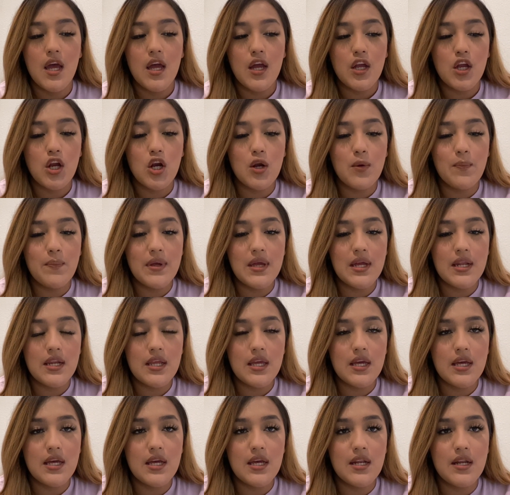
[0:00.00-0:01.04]
your
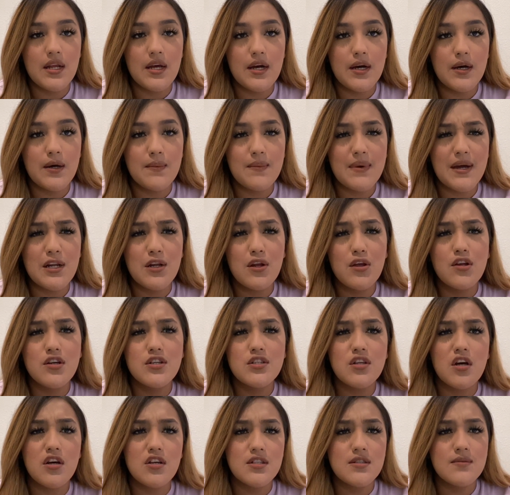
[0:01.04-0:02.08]
opinion. I know there's
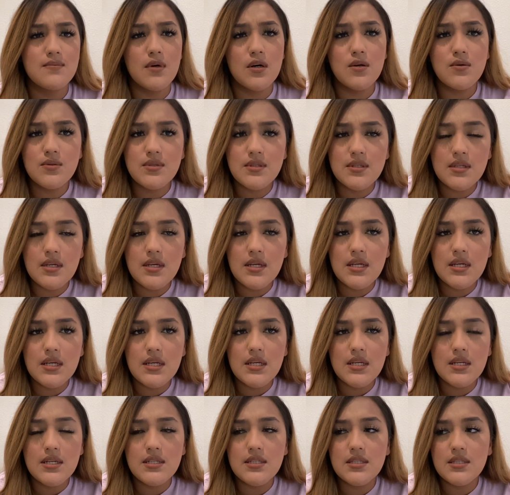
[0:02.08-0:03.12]

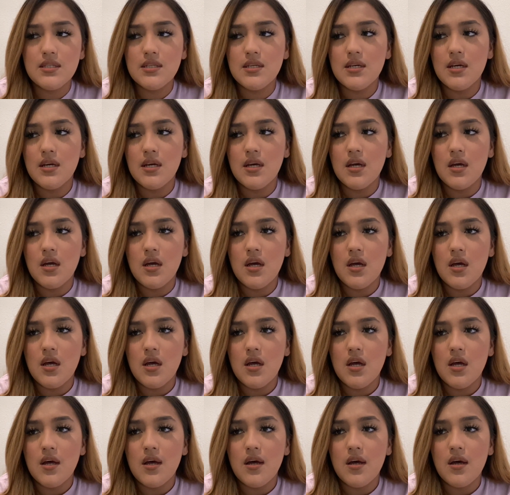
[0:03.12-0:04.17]
Osmosis.
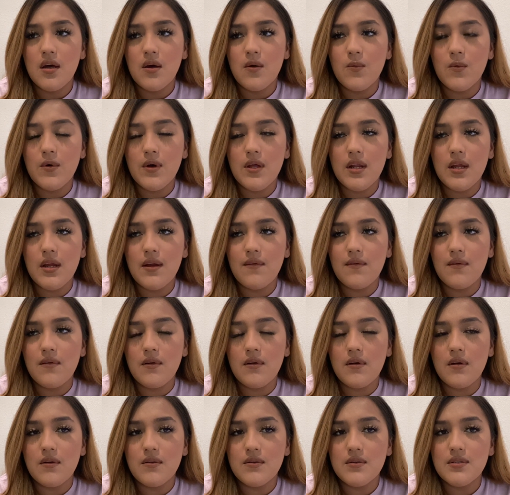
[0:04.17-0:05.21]
Whatever
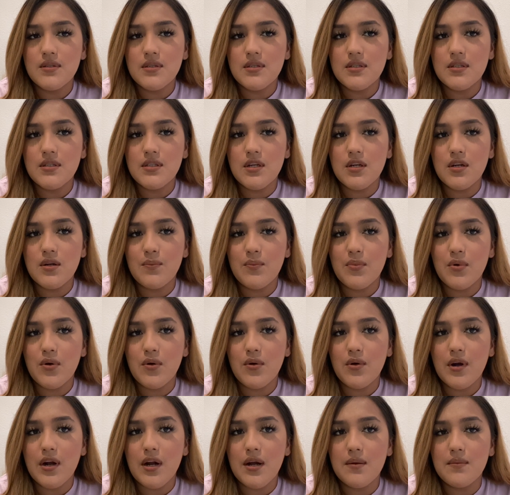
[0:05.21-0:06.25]
else is there?
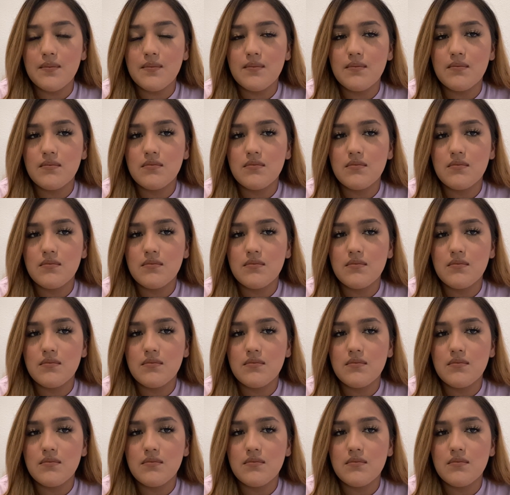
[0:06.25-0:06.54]
Programs.